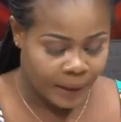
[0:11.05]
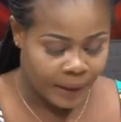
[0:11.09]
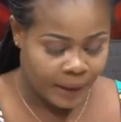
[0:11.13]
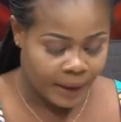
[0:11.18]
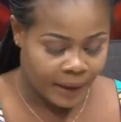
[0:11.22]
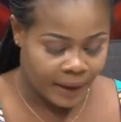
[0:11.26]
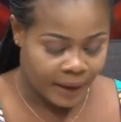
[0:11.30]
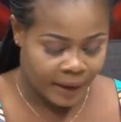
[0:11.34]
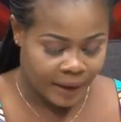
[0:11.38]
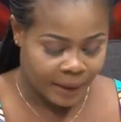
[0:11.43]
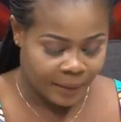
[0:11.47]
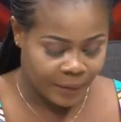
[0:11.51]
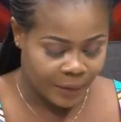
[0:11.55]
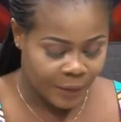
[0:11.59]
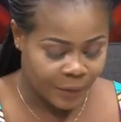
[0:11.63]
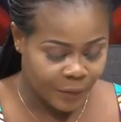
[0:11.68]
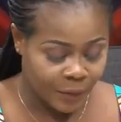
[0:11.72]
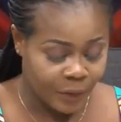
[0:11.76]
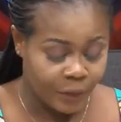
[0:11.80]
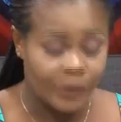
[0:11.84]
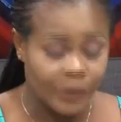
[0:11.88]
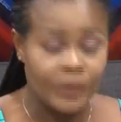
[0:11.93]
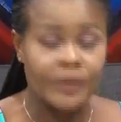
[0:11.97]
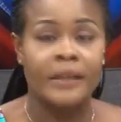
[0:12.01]
My
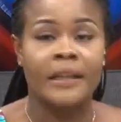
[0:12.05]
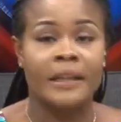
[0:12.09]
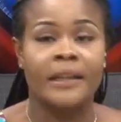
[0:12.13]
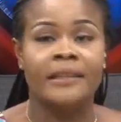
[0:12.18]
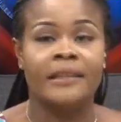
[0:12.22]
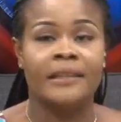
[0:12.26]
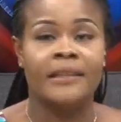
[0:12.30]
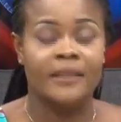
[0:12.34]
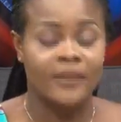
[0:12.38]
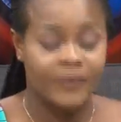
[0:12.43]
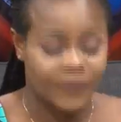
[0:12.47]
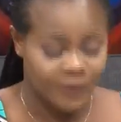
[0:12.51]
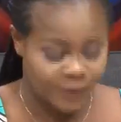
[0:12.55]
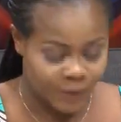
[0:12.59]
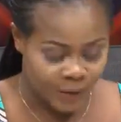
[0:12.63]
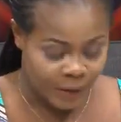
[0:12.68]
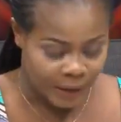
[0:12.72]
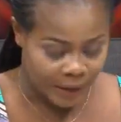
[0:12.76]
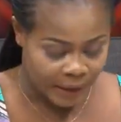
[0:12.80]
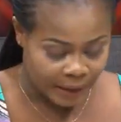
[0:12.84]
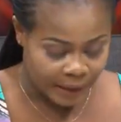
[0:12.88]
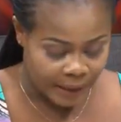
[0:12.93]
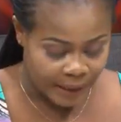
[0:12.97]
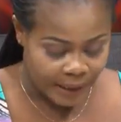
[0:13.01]
producer,
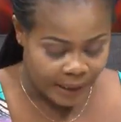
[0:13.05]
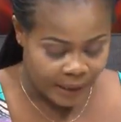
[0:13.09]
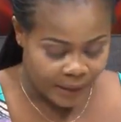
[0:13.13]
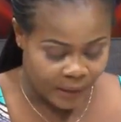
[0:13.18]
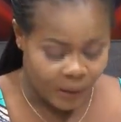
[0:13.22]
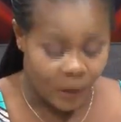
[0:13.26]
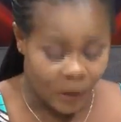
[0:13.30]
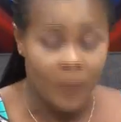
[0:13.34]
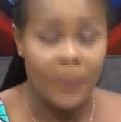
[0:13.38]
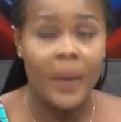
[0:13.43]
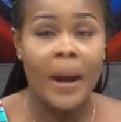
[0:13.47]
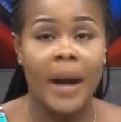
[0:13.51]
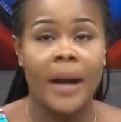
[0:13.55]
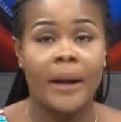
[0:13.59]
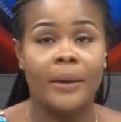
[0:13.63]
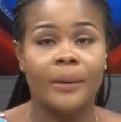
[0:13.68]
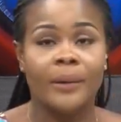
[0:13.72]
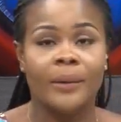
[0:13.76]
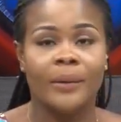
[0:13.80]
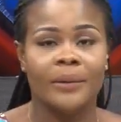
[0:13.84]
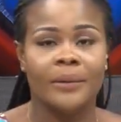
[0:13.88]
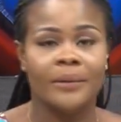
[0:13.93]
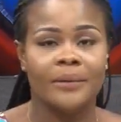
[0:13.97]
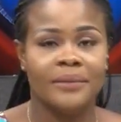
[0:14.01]
Jifui, Obano,